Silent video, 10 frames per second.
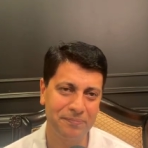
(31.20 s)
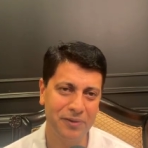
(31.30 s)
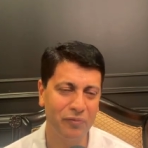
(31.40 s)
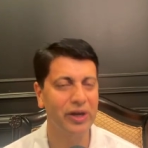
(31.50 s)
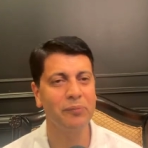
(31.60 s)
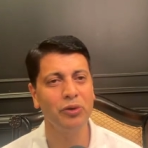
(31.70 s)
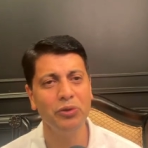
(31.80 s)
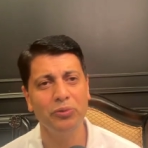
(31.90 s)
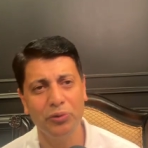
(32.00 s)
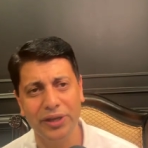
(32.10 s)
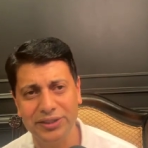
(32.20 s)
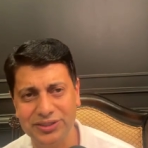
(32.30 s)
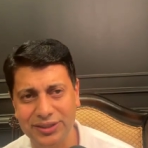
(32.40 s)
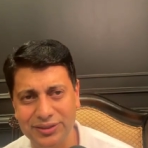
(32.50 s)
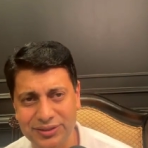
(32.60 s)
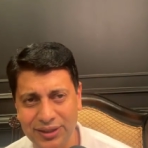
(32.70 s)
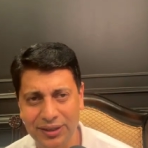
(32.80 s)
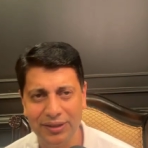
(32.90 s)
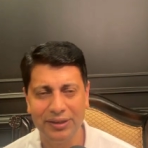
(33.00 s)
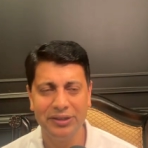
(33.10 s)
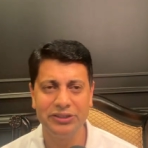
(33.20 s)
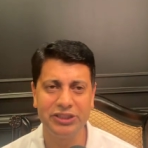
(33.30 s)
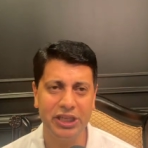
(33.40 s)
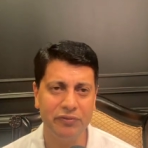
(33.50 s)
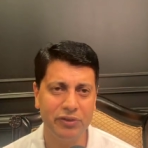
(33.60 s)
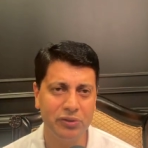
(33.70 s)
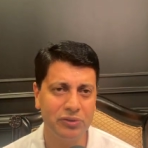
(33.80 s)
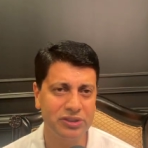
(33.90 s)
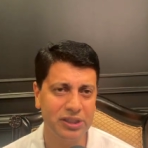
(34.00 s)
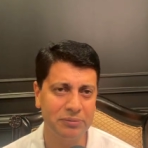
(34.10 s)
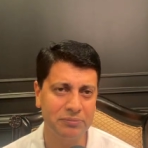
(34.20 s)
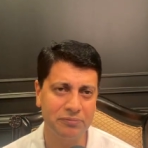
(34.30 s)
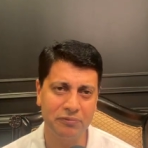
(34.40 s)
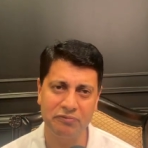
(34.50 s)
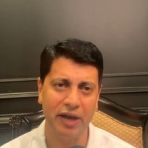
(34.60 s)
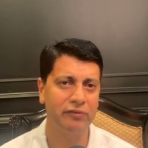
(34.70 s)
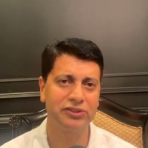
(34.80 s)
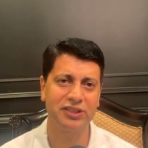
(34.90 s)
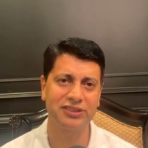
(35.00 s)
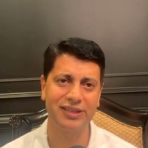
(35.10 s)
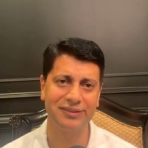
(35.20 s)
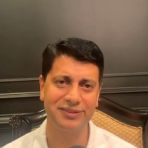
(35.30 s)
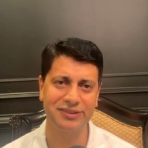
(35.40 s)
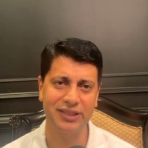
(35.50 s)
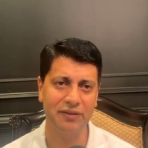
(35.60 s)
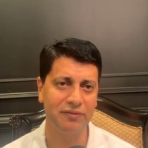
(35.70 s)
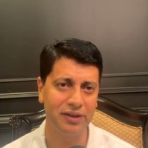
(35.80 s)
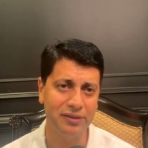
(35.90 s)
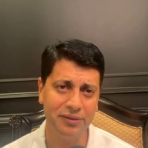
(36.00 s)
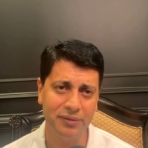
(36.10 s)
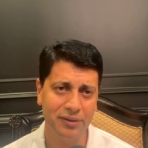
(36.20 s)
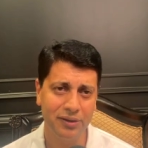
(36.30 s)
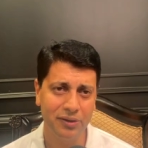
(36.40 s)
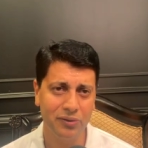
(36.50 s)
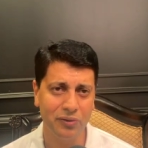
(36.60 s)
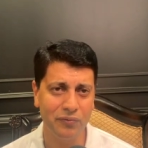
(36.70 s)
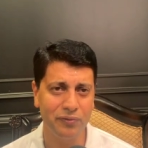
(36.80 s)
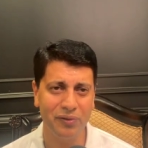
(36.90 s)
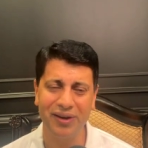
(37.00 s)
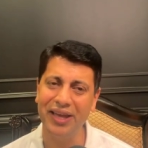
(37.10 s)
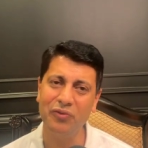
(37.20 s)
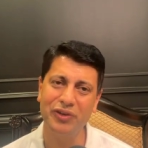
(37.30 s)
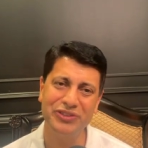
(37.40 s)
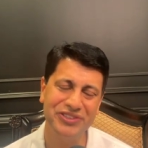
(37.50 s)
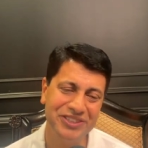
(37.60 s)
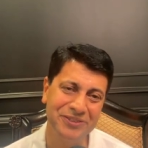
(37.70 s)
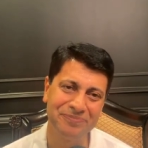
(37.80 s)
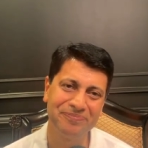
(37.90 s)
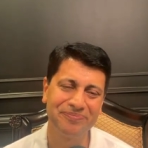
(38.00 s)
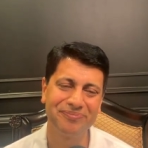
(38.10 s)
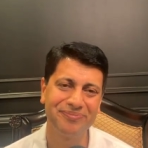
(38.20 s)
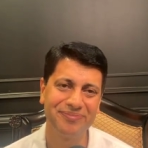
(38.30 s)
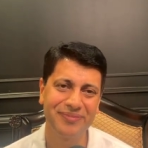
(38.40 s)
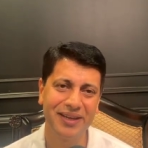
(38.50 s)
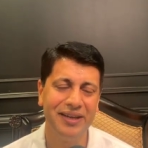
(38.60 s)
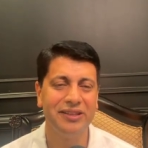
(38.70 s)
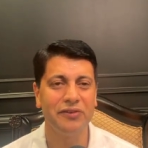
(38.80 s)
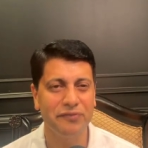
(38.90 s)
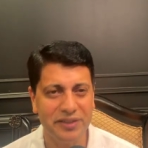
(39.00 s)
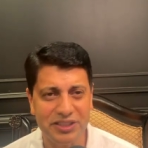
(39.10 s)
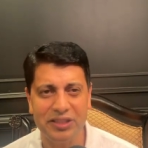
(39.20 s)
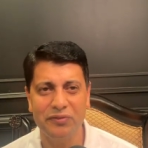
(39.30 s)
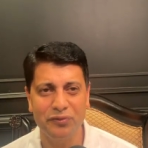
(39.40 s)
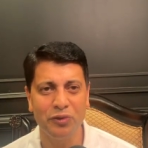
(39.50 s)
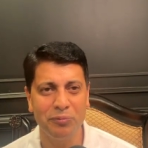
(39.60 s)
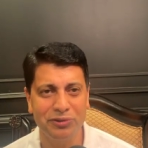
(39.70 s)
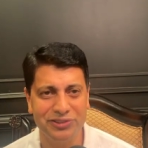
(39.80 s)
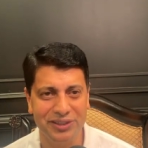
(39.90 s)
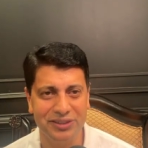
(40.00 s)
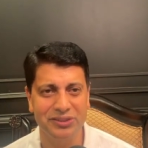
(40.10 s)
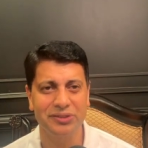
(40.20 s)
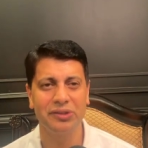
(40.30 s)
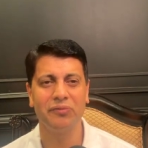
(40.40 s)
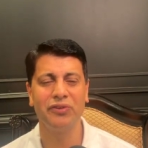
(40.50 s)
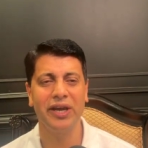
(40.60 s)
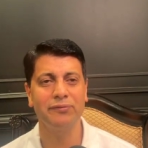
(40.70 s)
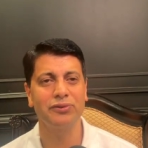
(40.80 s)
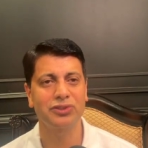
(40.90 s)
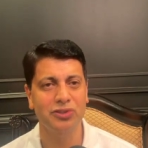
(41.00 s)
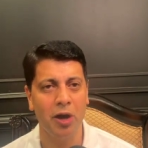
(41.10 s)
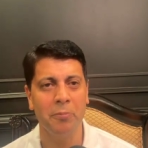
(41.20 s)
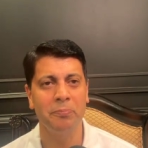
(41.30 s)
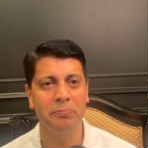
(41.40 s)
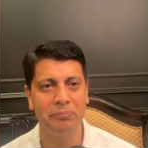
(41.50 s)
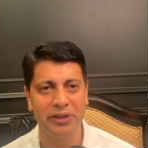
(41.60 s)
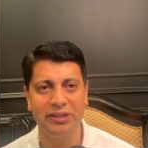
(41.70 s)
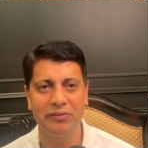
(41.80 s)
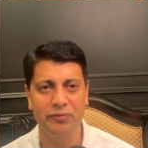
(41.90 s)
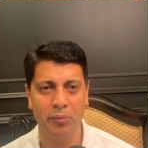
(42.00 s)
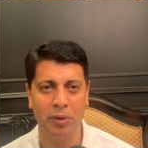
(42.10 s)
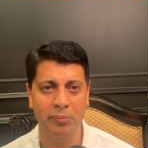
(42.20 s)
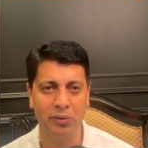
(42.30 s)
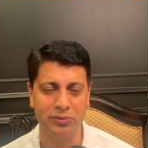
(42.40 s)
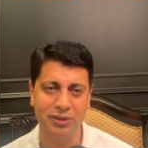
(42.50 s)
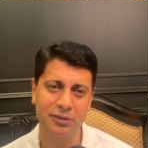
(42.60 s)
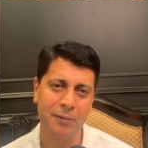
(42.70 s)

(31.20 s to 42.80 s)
What I'm going to do next is share with you some five or six lessons I've learned. Hopefully you like what you hear. The first and the foremost is we have to stop breathing from our mouth.